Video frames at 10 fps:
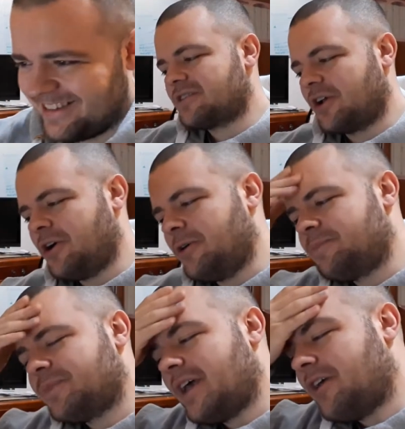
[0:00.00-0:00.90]
So
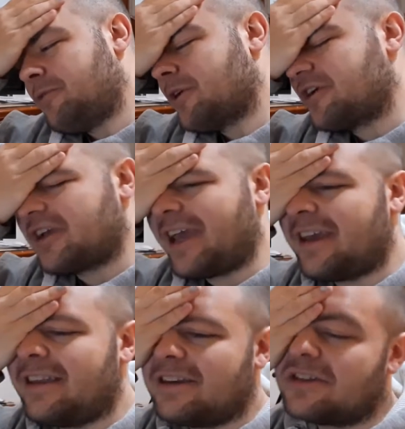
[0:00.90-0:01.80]
now that we're going to get
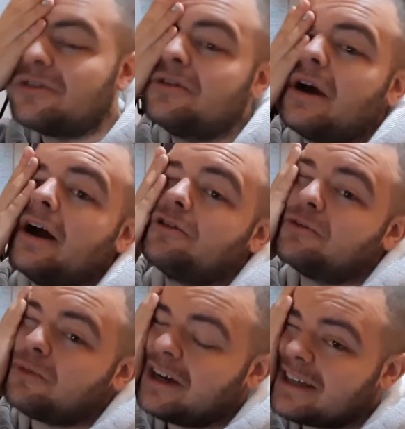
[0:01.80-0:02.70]
into how to
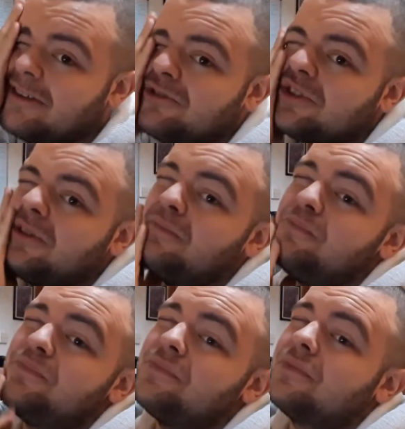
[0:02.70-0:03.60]
break down
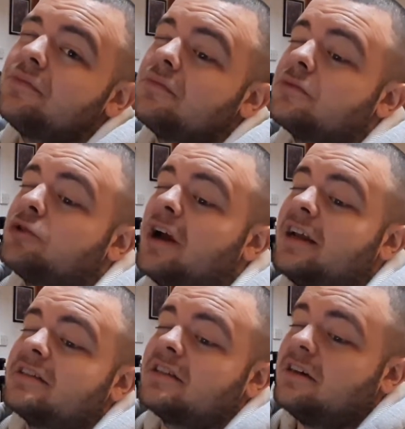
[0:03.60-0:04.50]
some
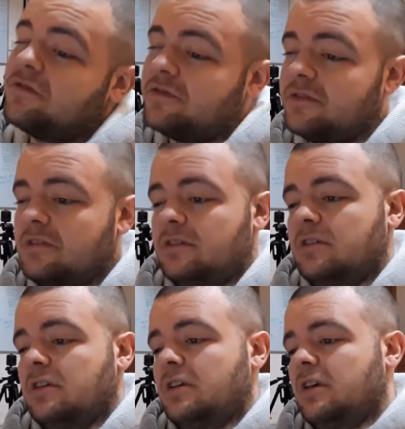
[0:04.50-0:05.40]
training stuff,
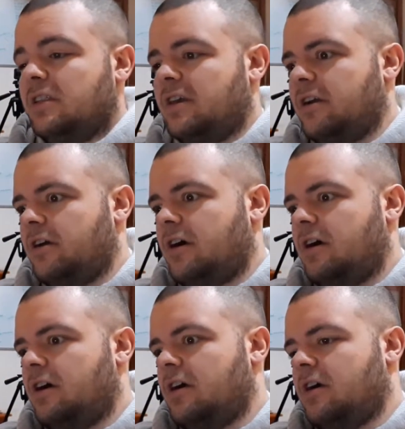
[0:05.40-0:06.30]
there
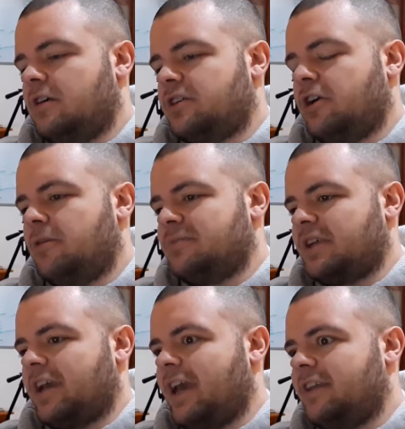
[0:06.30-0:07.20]
are terms.
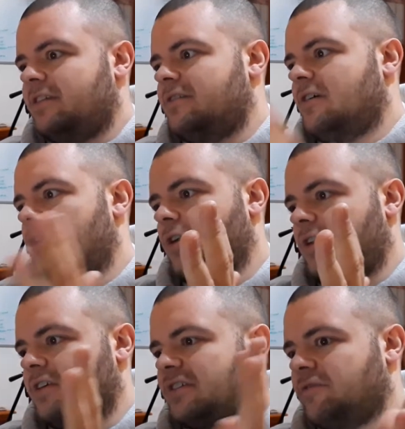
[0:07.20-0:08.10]
Again,
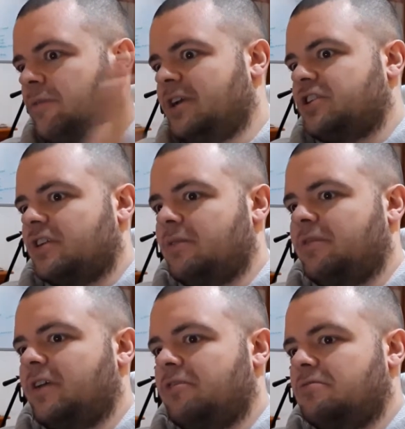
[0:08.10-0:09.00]
all of this information can
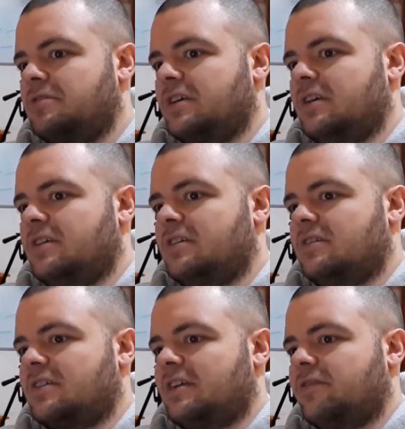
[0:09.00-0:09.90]
be found
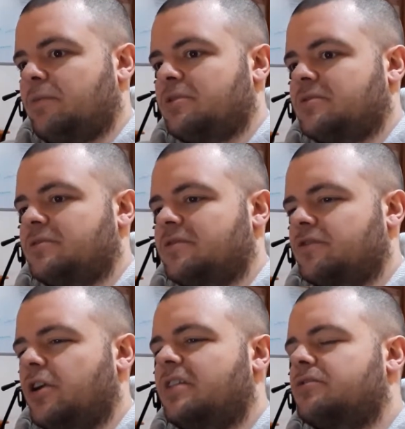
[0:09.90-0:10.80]
in Scientific Principles of
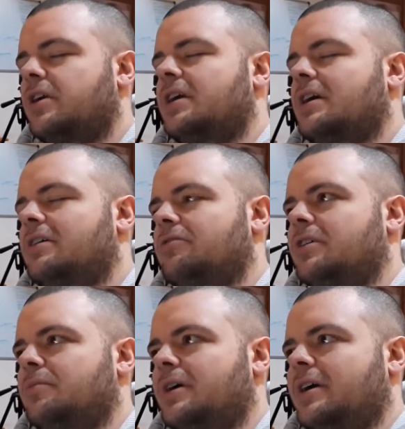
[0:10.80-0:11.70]
Strength Training,
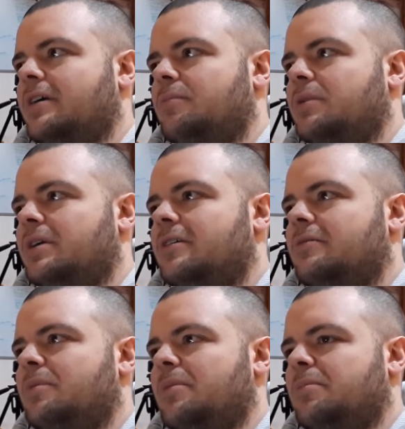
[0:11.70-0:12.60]
written by
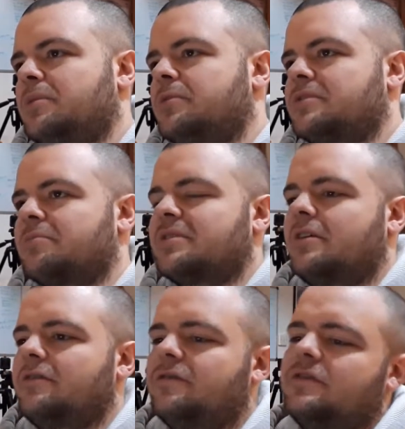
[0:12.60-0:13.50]
Big Baby Blues
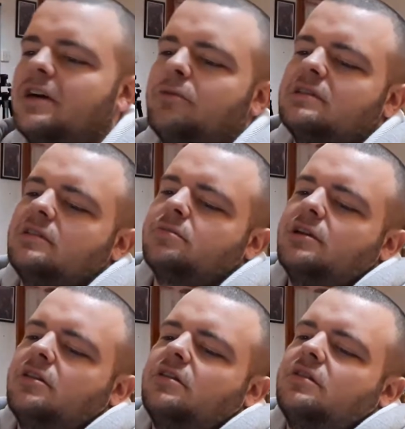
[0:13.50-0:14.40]
himself, Chad Wesley Smith,